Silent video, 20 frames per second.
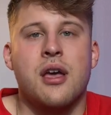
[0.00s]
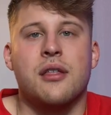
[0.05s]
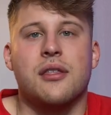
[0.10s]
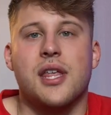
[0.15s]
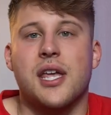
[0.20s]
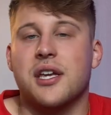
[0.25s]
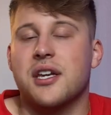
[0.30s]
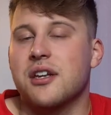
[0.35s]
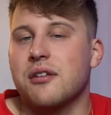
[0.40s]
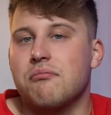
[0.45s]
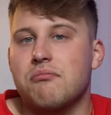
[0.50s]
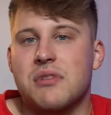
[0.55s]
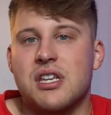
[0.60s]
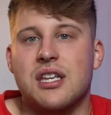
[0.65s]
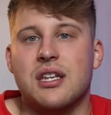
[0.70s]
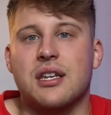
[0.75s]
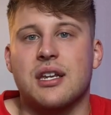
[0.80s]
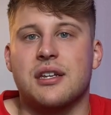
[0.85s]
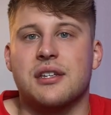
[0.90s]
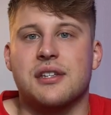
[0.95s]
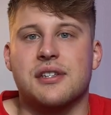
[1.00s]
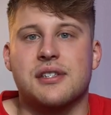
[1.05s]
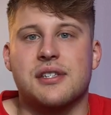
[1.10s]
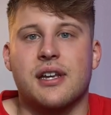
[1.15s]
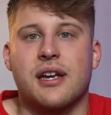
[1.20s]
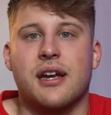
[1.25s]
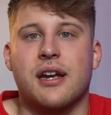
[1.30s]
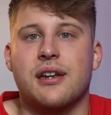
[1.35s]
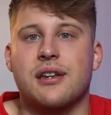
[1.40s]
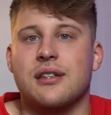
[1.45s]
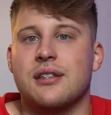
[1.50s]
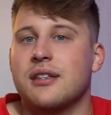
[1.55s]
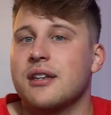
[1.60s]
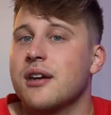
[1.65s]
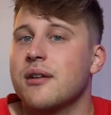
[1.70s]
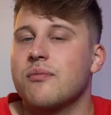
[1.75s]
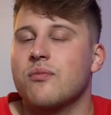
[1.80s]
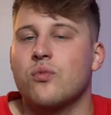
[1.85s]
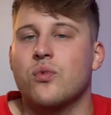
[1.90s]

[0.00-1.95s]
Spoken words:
they can meet and decide, yep,